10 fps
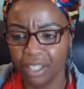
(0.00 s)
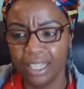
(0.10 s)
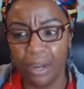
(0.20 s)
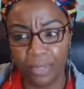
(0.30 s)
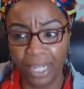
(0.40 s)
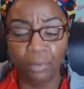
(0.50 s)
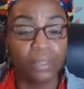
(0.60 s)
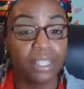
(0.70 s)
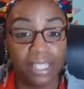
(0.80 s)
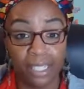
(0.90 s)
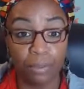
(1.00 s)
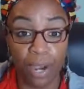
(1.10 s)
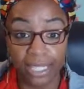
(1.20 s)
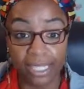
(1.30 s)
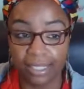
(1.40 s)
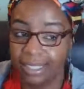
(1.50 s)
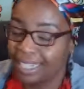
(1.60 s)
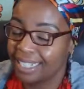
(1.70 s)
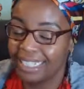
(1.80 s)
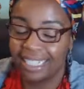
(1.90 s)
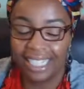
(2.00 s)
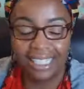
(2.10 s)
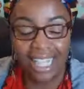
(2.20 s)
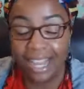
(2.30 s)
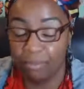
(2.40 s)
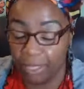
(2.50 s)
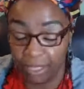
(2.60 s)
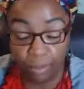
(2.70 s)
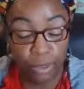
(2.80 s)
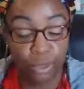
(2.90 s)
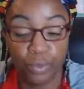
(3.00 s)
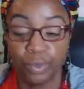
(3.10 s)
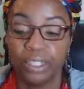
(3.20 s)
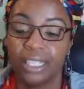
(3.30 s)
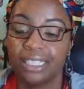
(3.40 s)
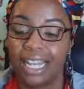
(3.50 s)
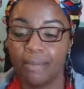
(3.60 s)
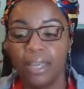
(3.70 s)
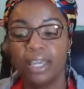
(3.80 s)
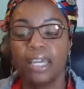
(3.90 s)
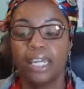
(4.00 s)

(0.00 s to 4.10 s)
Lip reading: that would help with the healing process, because like I said, it takes time. Healing emotional wounds takes time,